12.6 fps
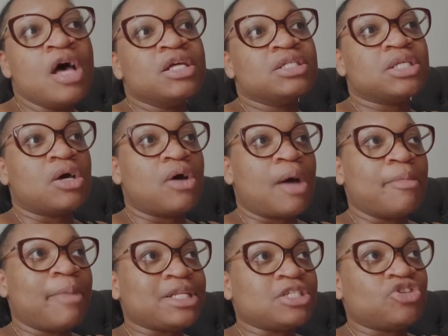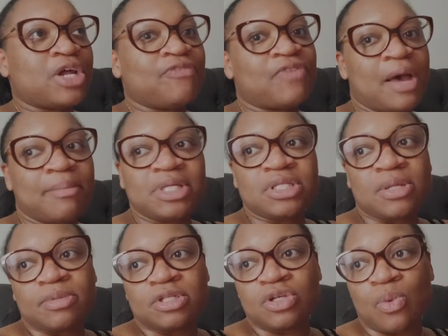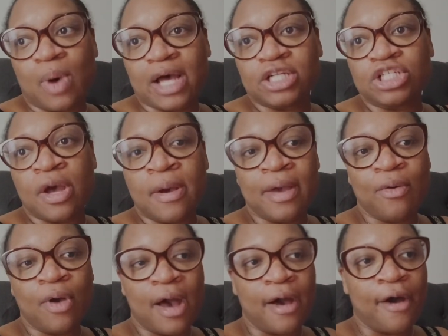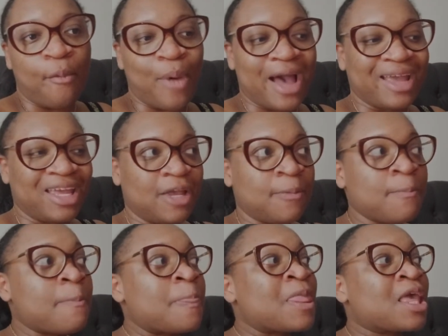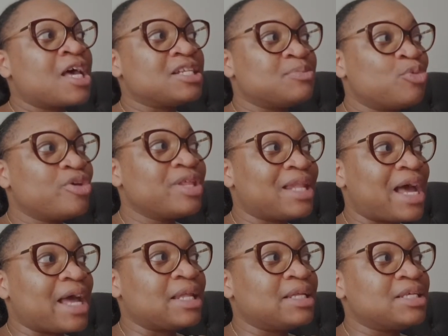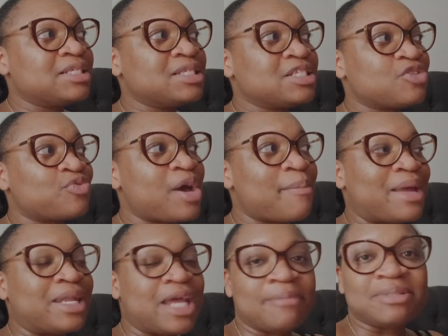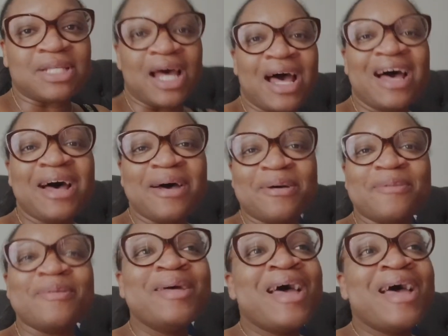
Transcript: So I'm about to try to find me something to watch uh, while I eat, because more than likely this is around my nap time.